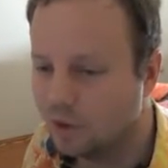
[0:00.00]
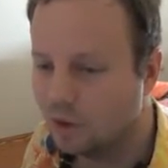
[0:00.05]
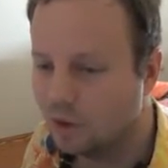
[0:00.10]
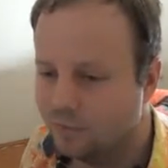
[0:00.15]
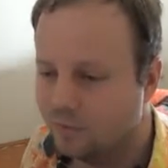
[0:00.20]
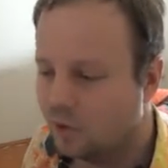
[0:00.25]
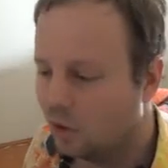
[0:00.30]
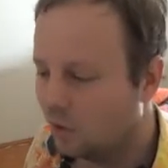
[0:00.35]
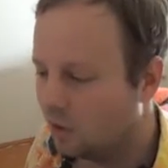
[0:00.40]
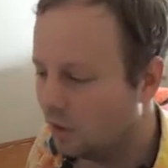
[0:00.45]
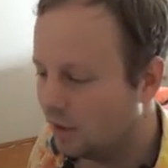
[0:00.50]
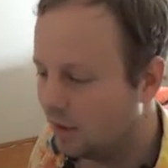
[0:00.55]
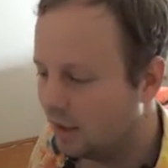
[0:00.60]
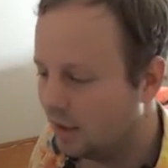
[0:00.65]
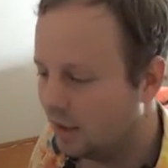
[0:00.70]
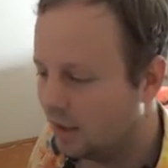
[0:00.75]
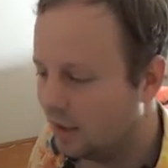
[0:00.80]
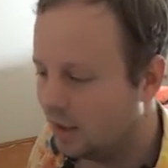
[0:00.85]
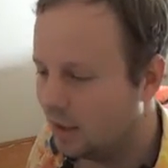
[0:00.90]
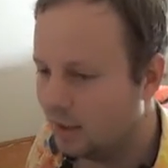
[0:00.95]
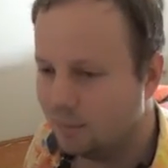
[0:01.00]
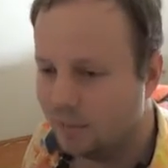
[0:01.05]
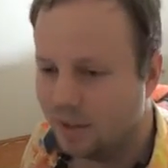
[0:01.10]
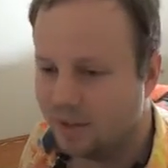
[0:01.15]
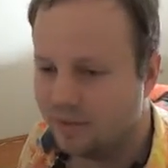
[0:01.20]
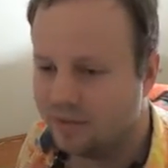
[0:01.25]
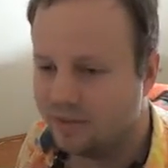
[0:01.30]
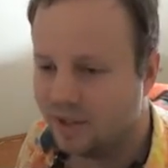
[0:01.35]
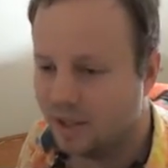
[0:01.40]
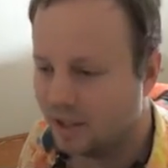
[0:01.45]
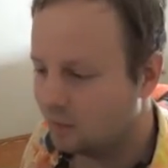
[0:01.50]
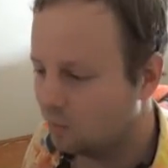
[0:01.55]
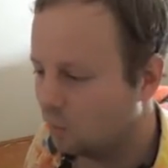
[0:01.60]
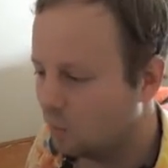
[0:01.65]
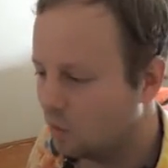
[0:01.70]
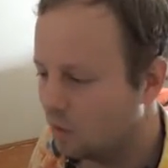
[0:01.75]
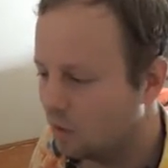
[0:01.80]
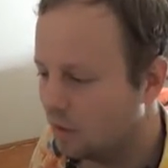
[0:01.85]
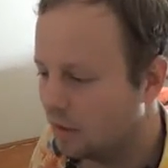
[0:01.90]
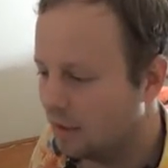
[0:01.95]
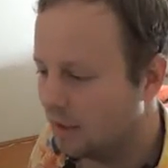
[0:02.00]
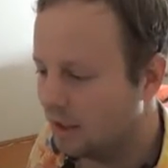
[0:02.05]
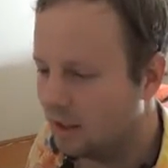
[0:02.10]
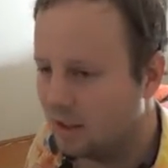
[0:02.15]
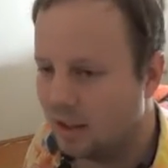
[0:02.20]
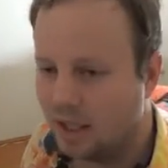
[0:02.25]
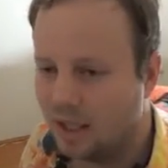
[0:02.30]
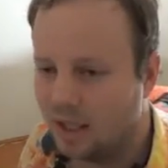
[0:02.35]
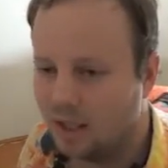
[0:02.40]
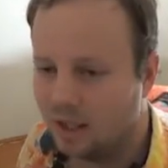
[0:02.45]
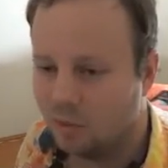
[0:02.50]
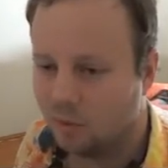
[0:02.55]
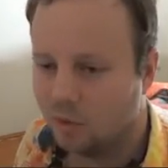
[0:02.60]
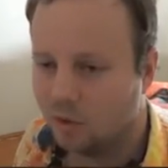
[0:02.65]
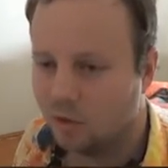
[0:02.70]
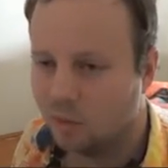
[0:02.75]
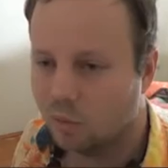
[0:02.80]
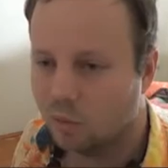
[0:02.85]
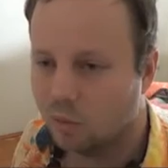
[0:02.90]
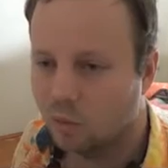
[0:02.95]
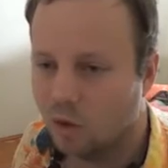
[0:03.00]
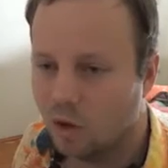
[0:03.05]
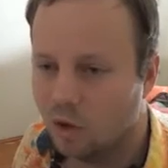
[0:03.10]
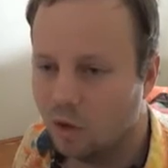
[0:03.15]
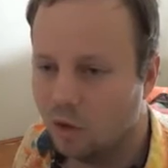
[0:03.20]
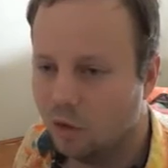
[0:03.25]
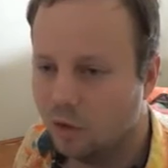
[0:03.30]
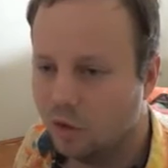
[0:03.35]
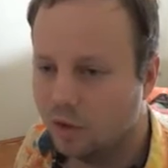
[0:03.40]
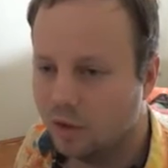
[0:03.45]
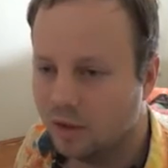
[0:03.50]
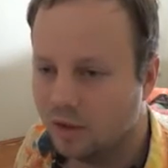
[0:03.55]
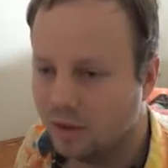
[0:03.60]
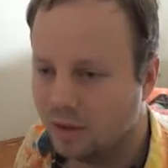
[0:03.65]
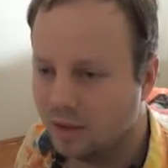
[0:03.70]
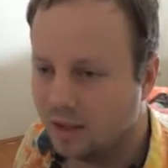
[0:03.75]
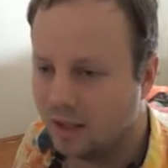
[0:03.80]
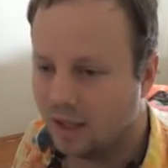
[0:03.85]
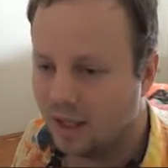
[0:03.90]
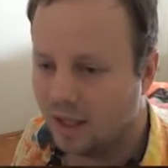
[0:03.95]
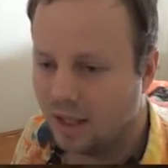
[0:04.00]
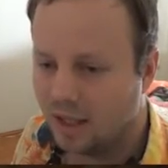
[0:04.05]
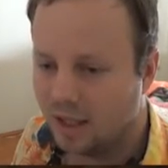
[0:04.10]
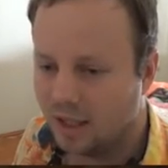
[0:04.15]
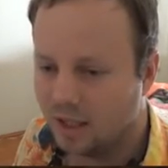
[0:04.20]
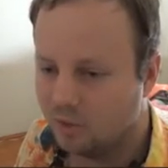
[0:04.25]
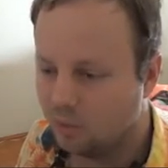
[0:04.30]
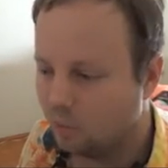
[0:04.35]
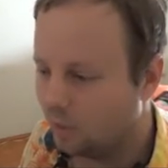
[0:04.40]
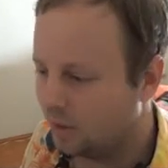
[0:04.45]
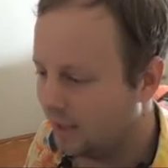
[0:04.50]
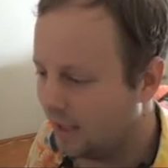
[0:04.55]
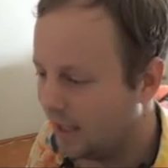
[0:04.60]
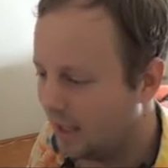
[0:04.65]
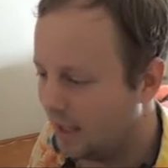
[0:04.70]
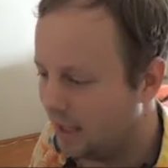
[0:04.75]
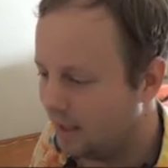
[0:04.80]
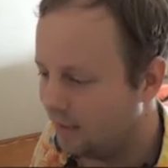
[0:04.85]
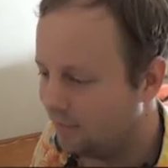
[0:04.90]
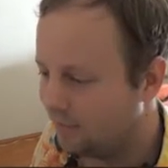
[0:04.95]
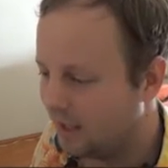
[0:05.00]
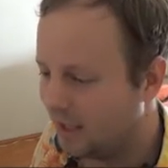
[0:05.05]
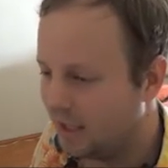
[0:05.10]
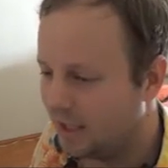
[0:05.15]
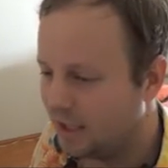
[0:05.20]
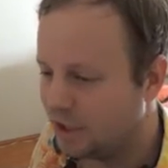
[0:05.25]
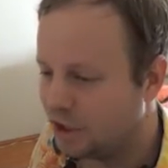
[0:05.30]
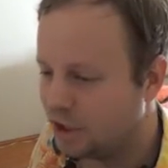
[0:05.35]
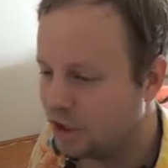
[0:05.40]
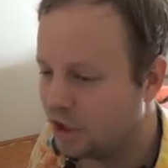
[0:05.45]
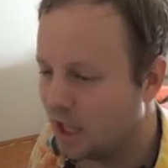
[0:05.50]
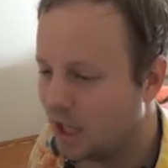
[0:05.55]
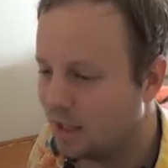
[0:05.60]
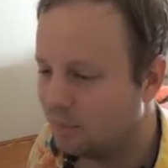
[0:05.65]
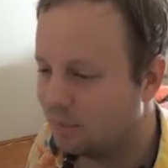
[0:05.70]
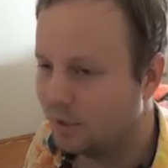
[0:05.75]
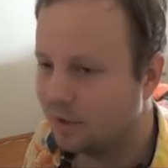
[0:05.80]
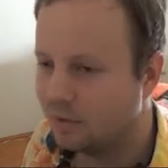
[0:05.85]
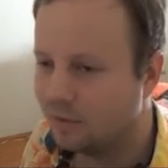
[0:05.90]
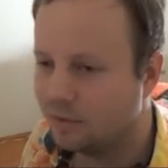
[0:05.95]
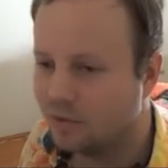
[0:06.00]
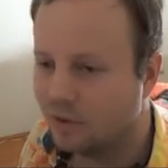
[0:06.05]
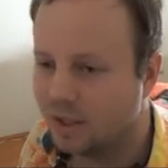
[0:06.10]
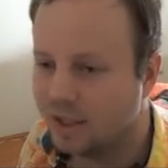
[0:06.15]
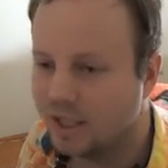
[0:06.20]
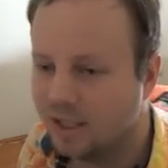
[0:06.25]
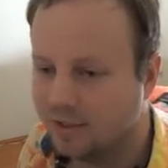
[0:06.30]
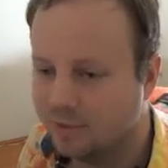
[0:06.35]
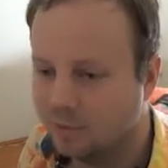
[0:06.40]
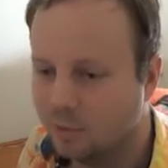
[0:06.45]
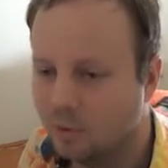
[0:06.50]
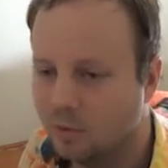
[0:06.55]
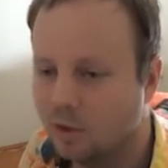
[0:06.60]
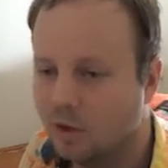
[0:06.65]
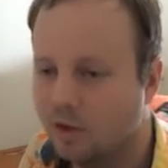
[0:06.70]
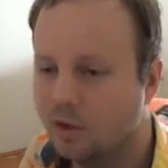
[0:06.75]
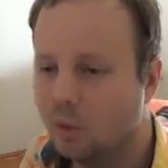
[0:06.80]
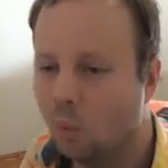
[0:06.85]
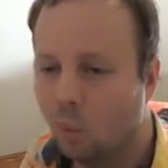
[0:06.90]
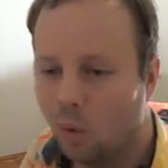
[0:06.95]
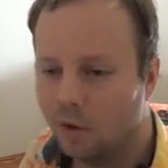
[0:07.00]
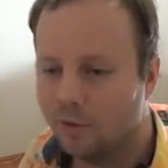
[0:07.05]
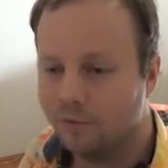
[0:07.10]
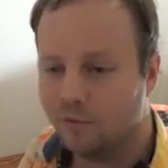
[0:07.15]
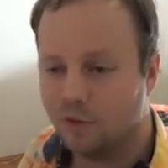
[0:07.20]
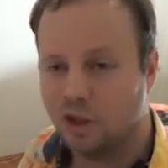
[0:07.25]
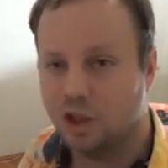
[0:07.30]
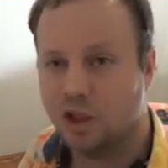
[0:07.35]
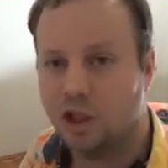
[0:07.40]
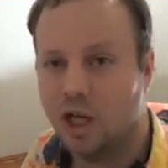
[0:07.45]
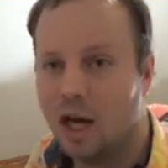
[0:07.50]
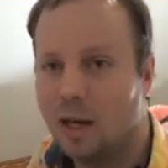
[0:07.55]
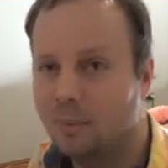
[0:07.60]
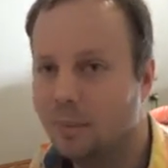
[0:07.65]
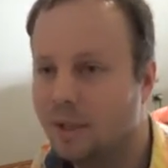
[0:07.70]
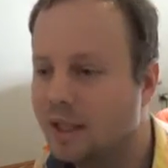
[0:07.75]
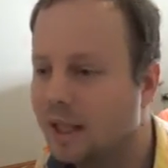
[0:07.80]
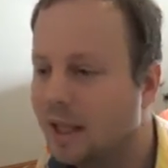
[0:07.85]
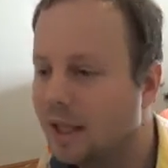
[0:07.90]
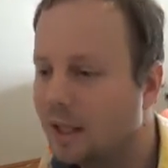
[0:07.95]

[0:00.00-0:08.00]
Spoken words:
We've got a second warrior, we've got a rogue, and we have a shaman. So I guess we'll learn the word for shaman